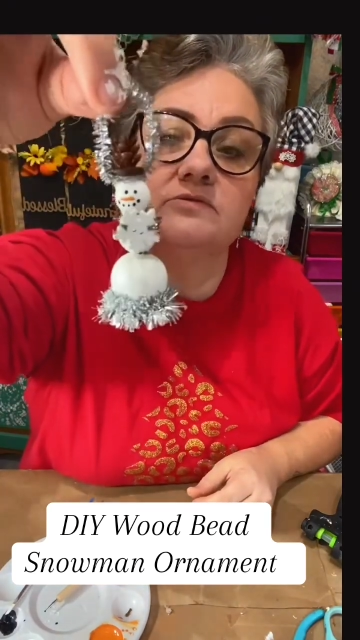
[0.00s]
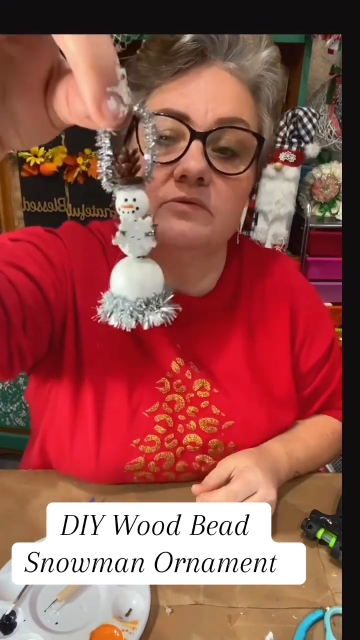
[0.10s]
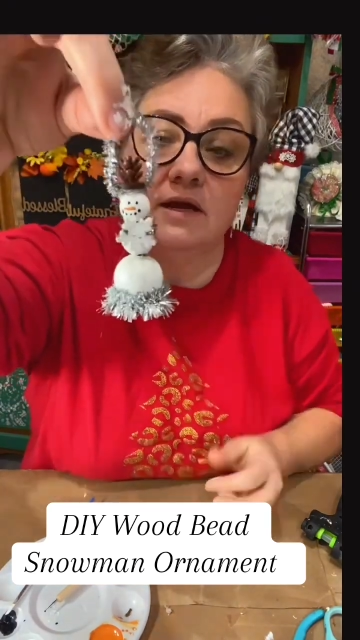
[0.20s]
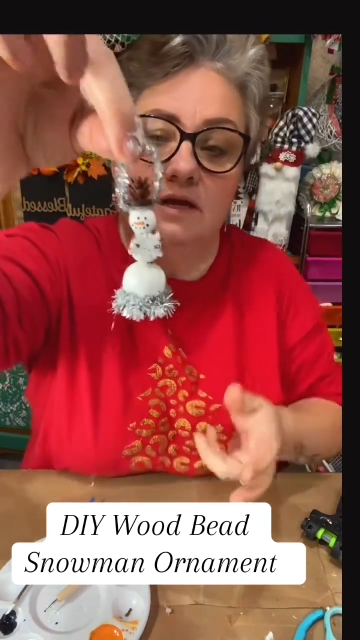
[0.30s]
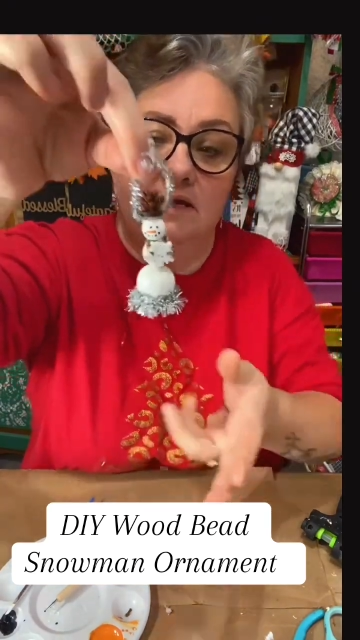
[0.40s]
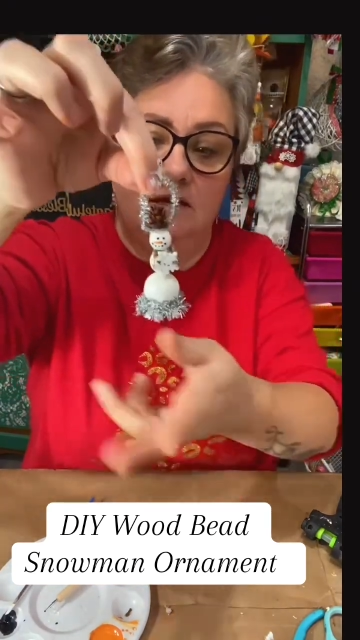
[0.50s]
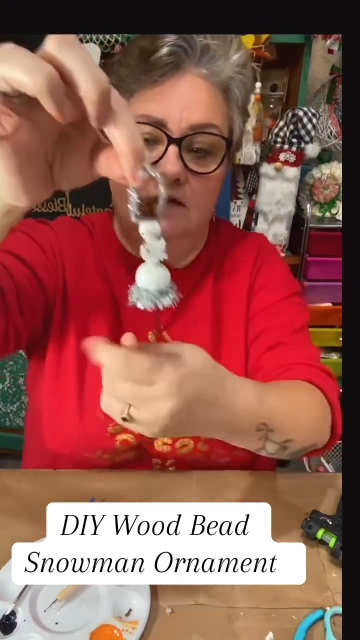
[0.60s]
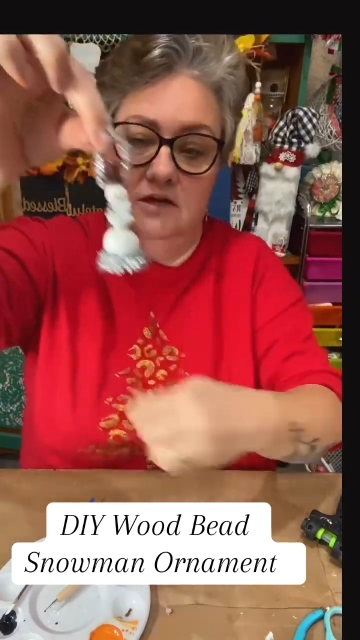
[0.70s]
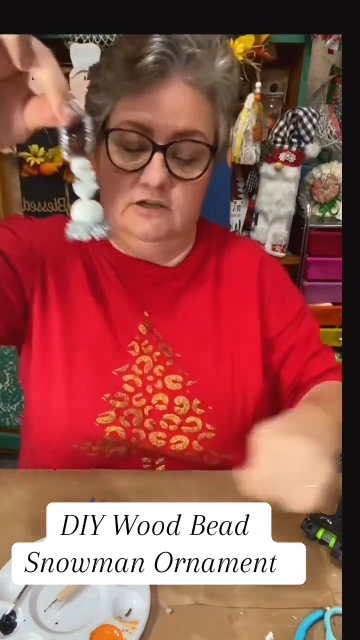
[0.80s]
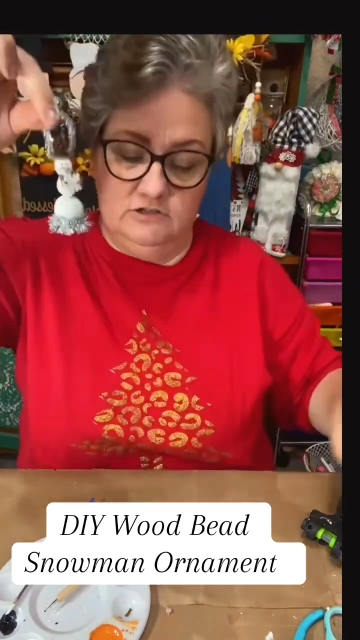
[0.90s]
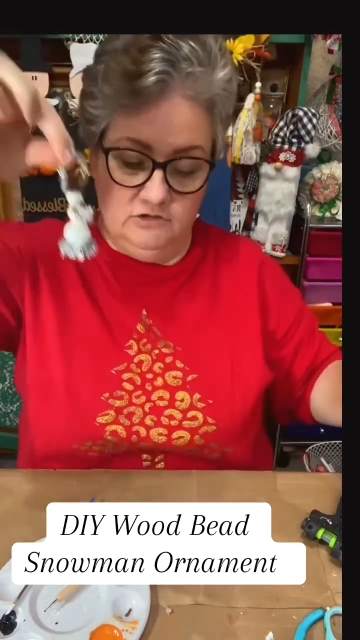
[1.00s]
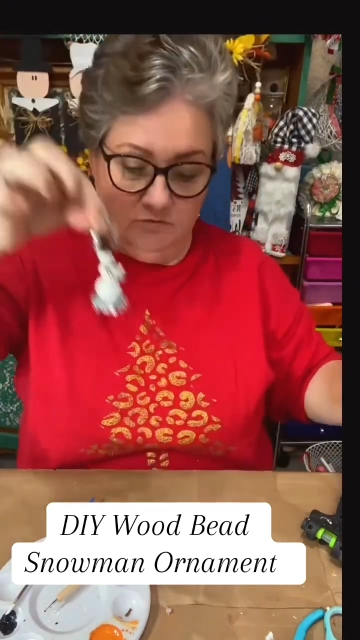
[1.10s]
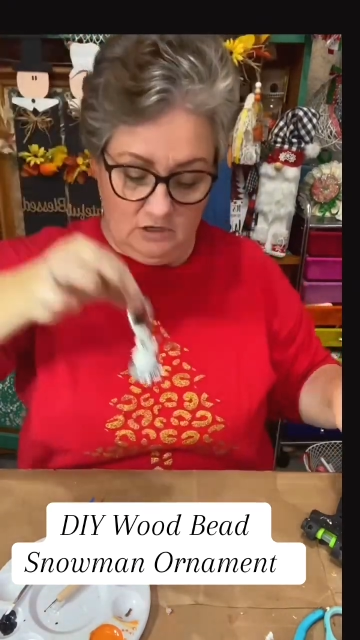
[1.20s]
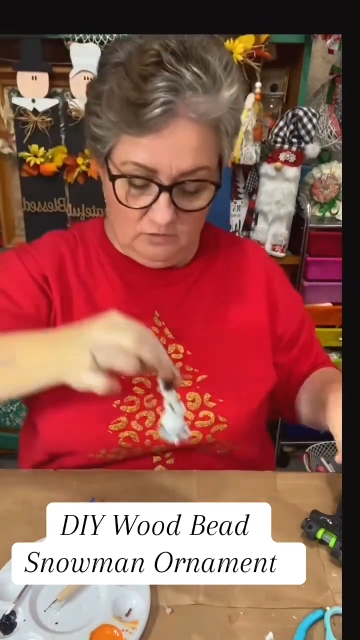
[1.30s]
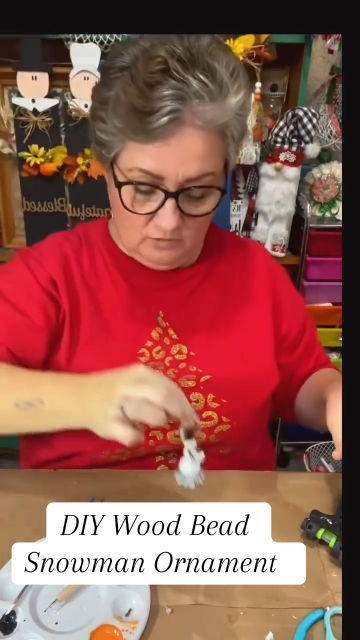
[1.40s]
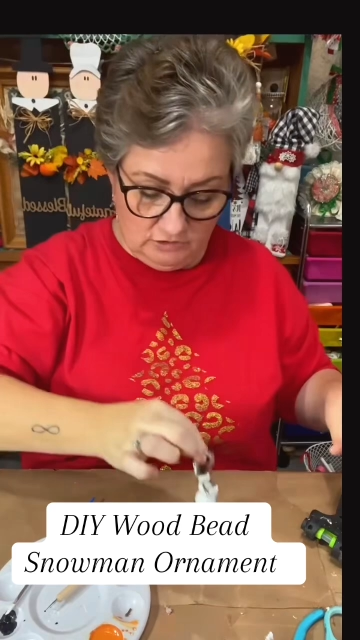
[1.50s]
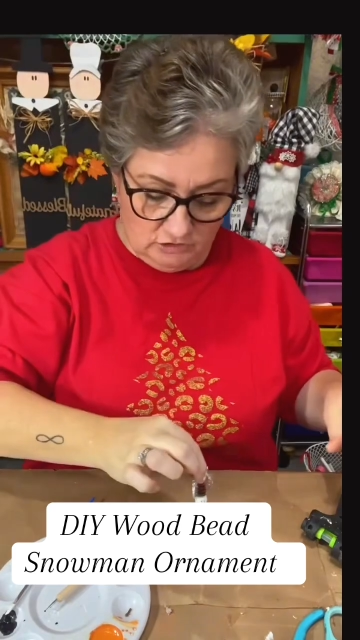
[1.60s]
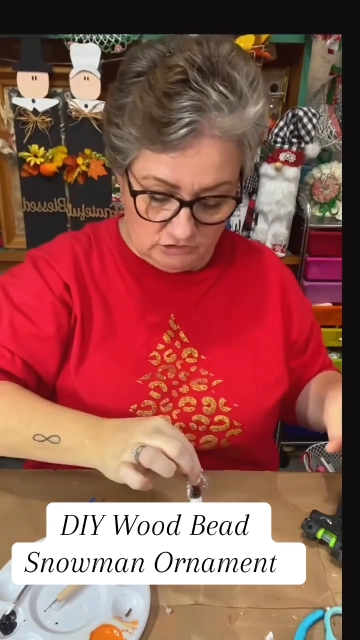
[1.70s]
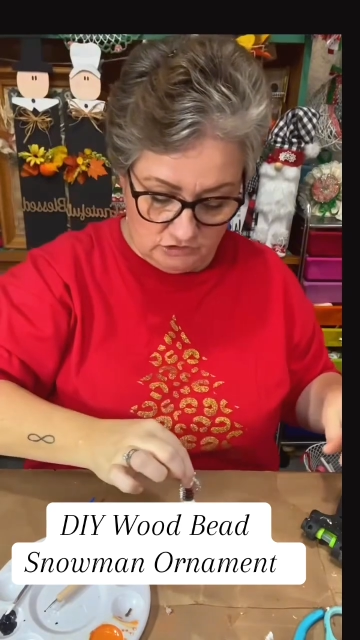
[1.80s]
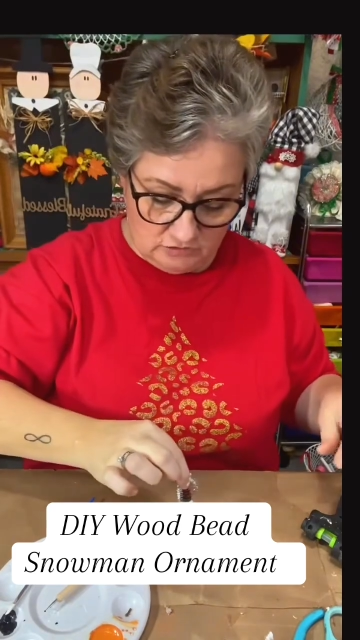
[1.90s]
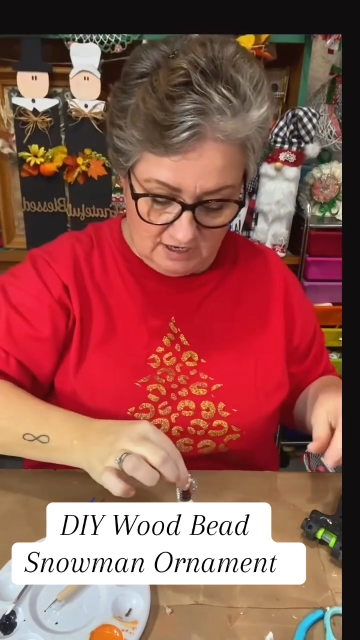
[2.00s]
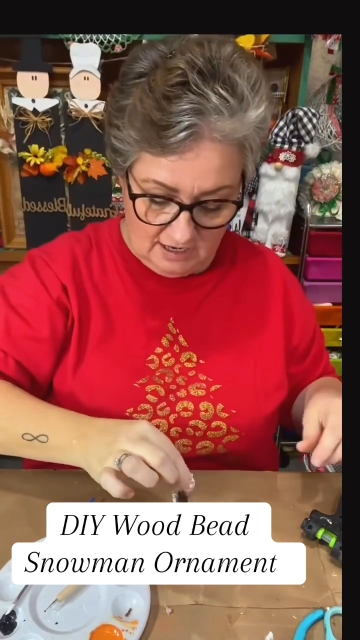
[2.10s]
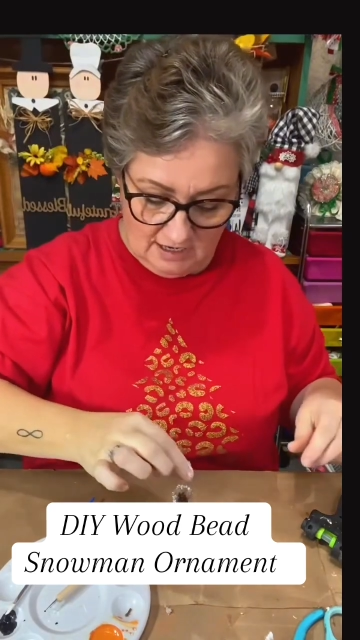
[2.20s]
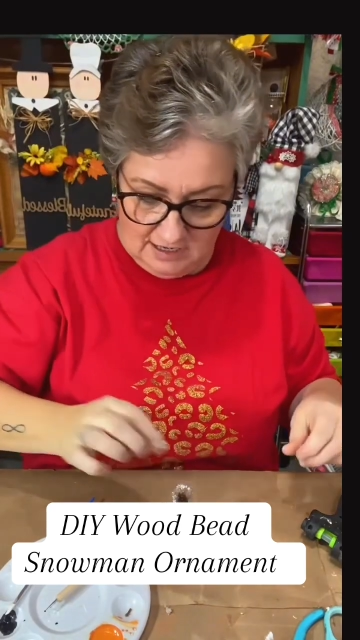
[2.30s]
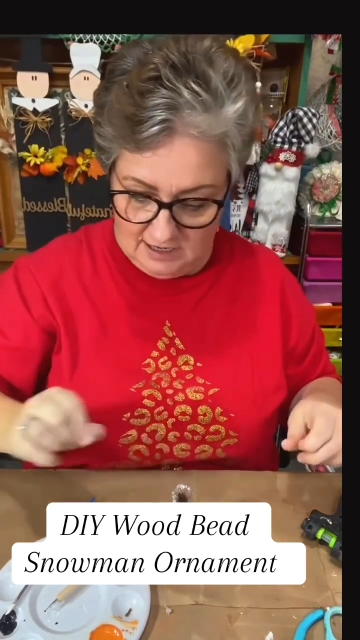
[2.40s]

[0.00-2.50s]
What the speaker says: ready to go on your tree.